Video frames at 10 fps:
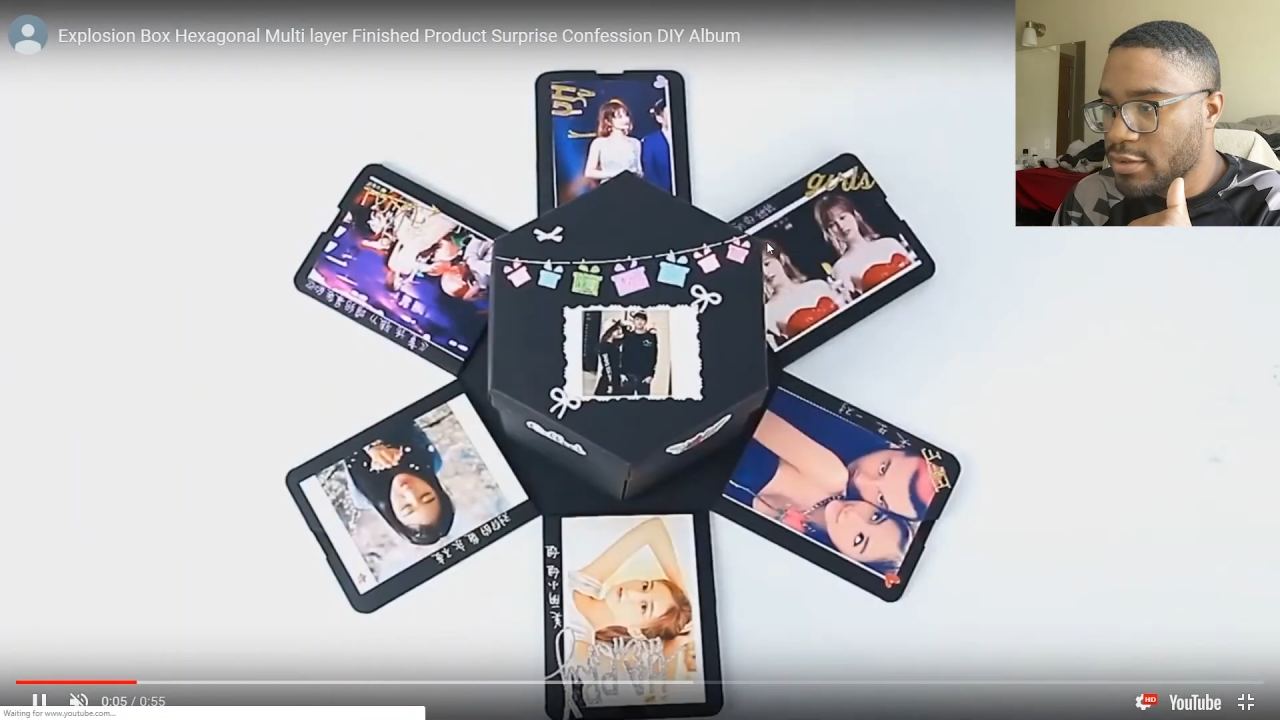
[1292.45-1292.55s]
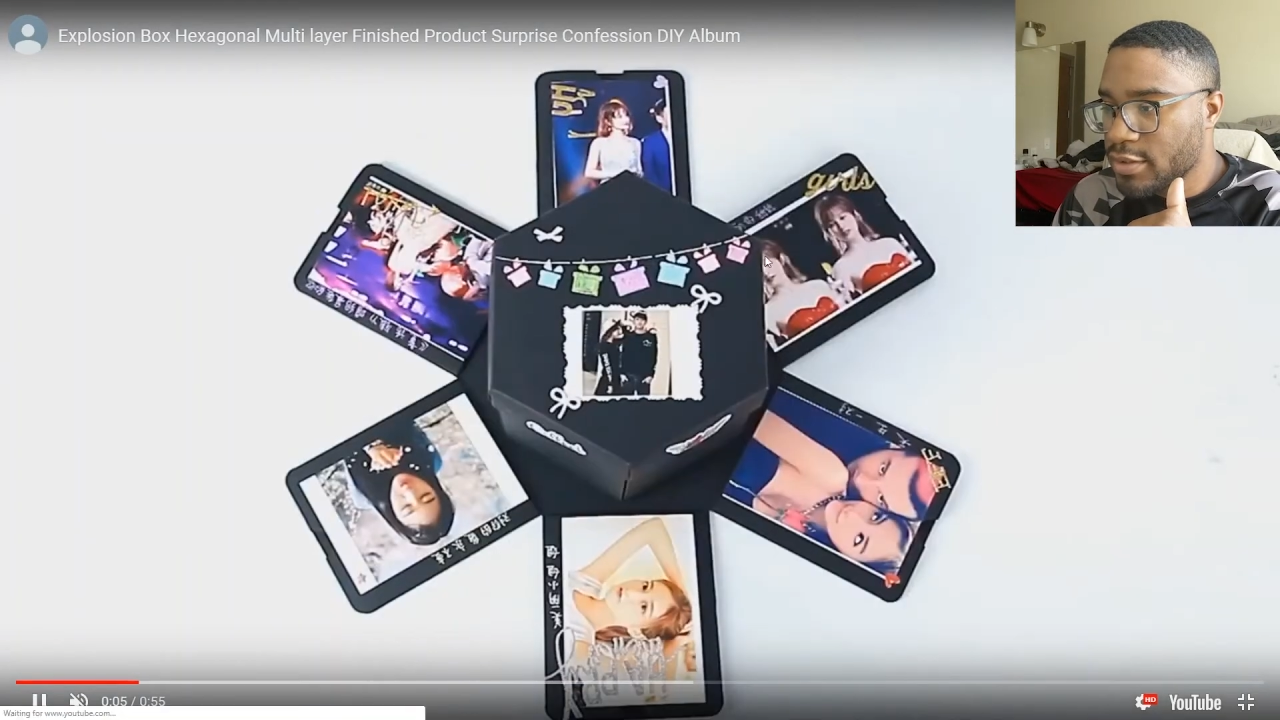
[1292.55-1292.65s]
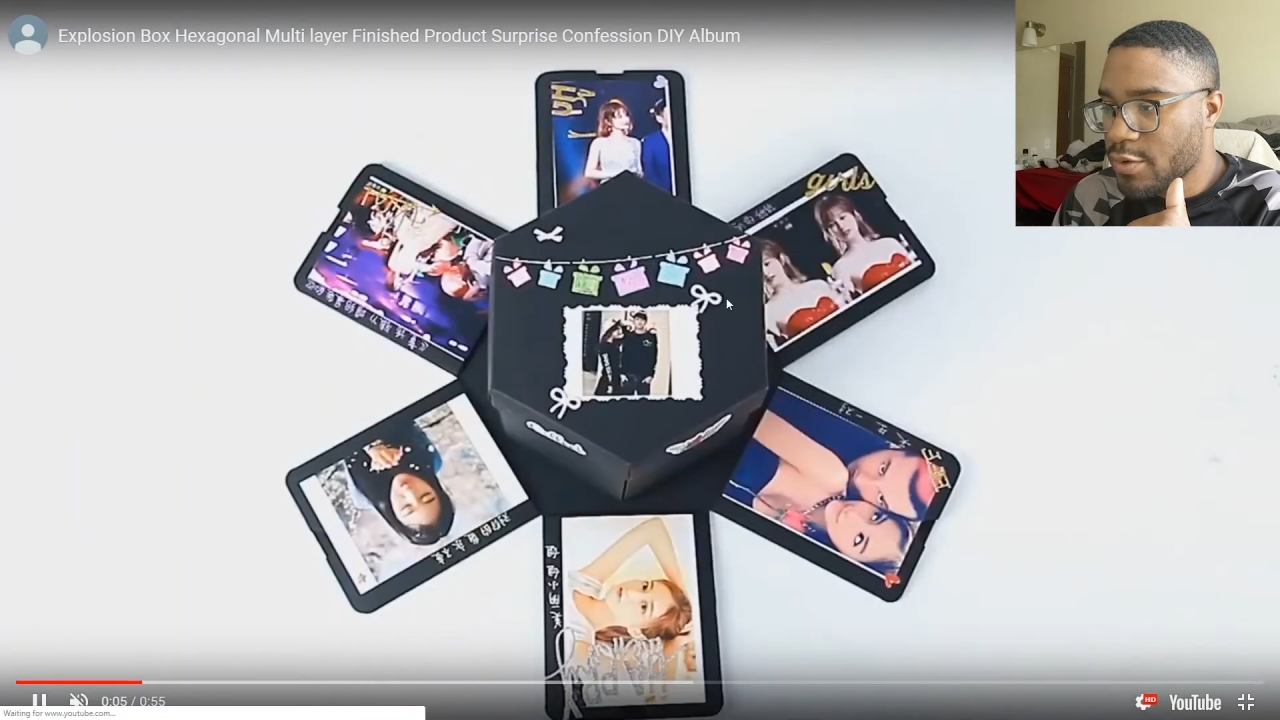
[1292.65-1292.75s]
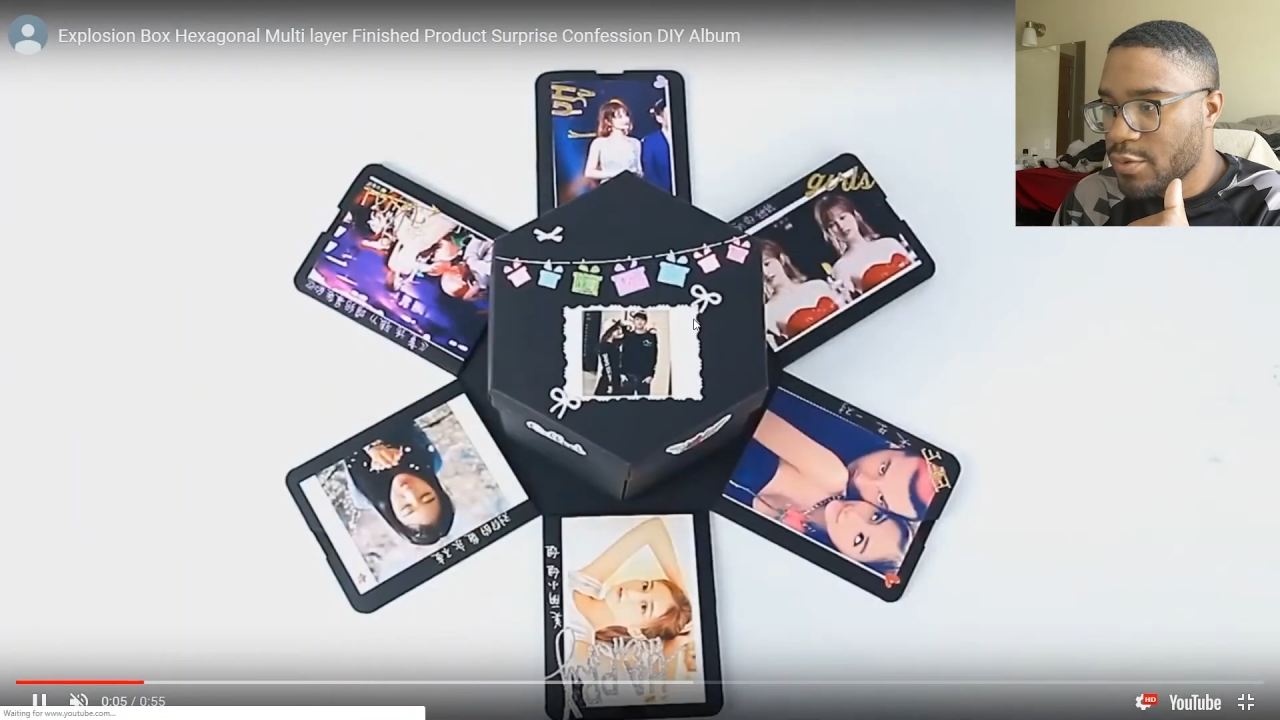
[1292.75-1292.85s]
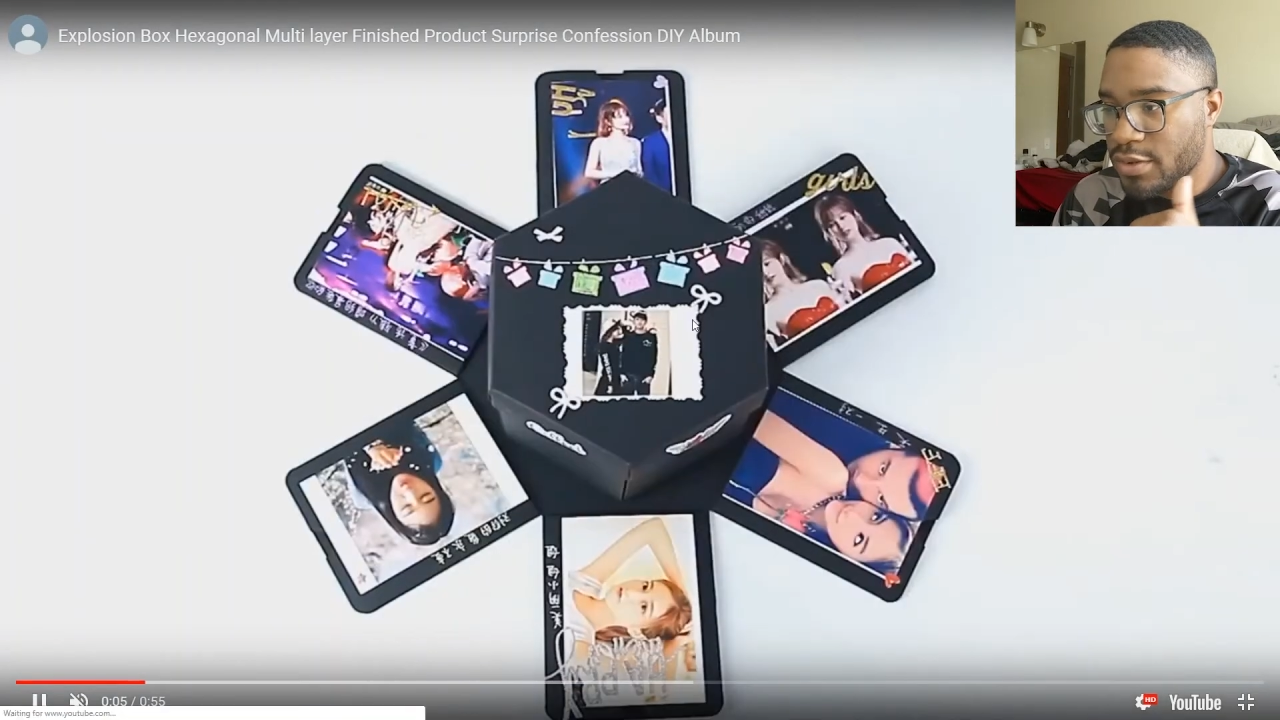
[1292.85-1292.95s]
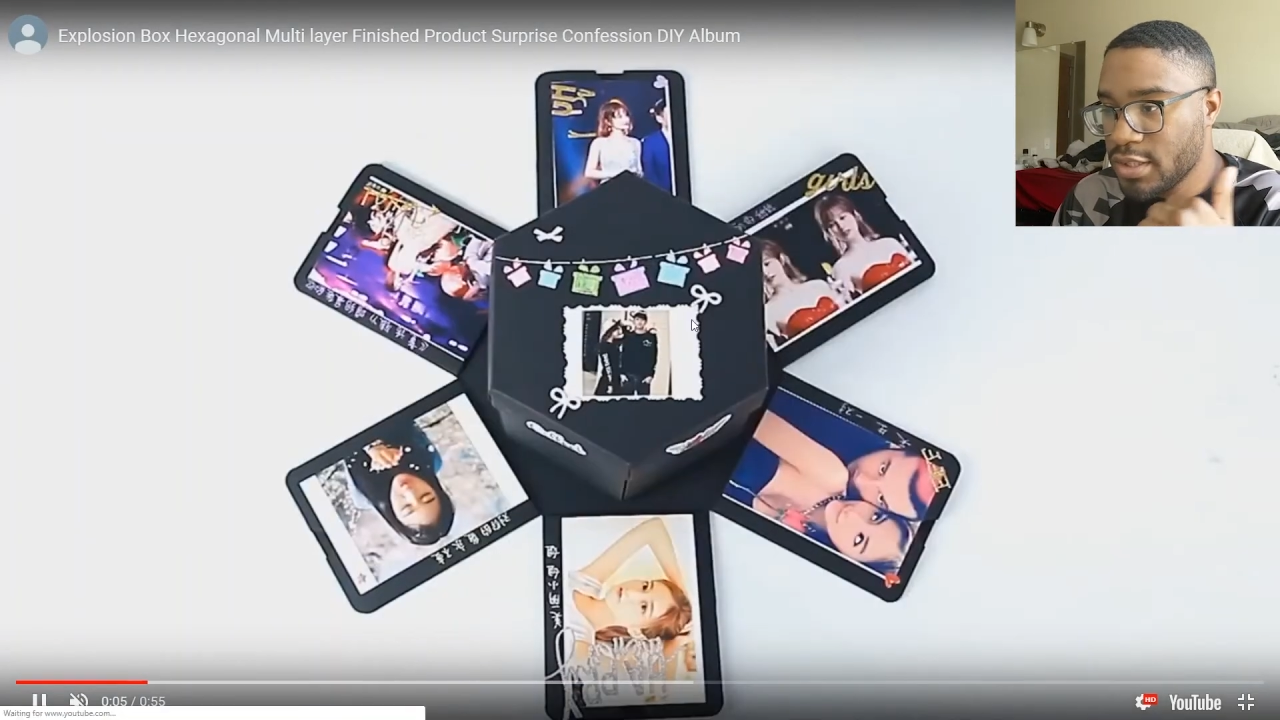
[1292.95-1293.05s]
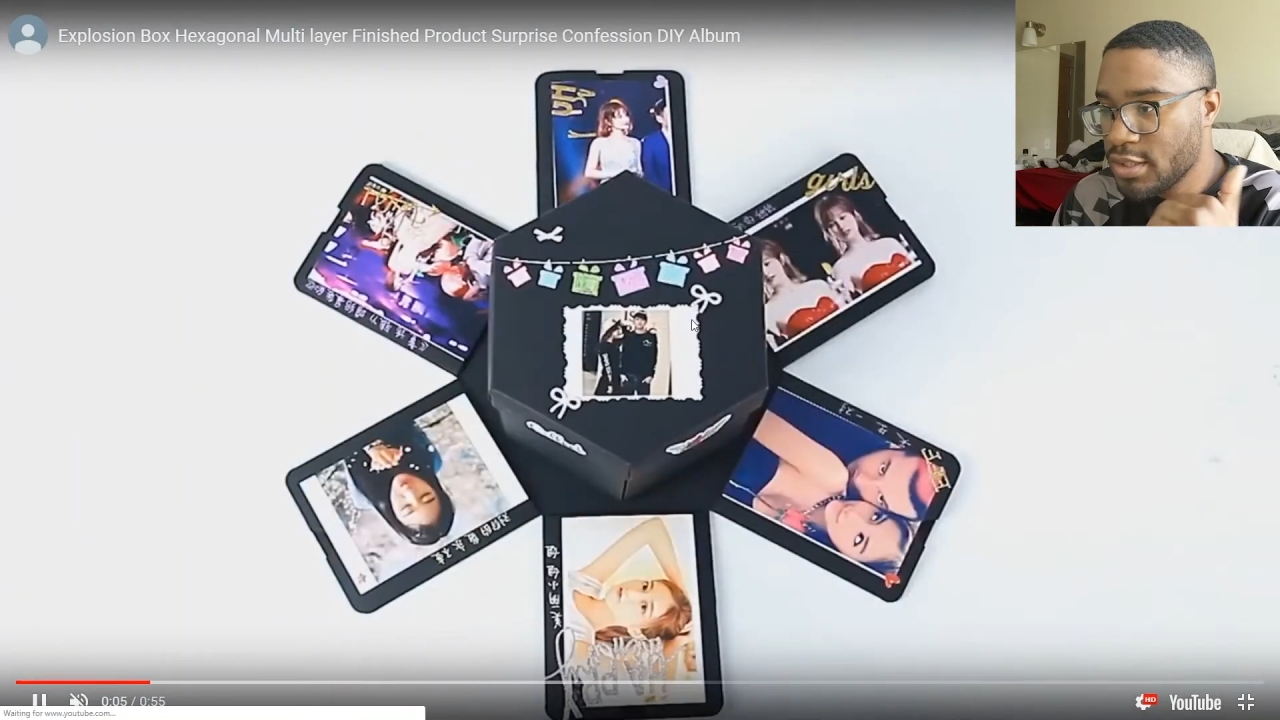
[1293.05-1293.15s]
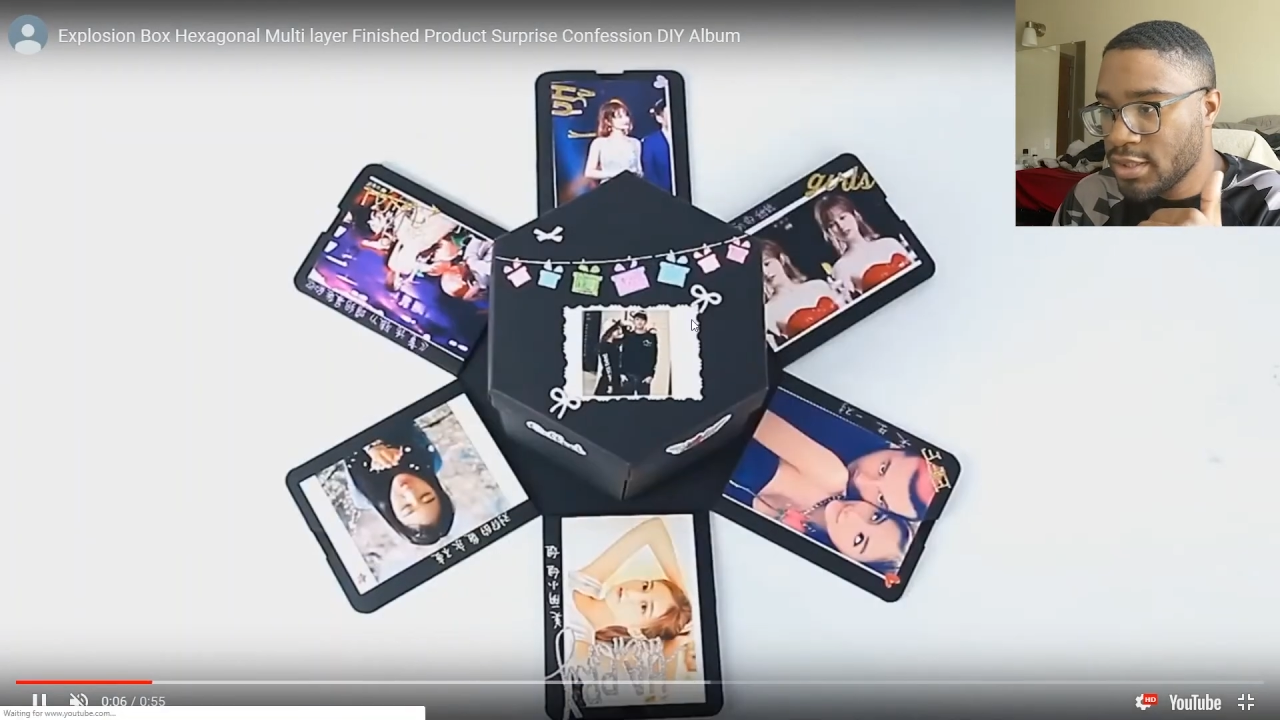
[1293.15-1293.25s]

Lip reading: So this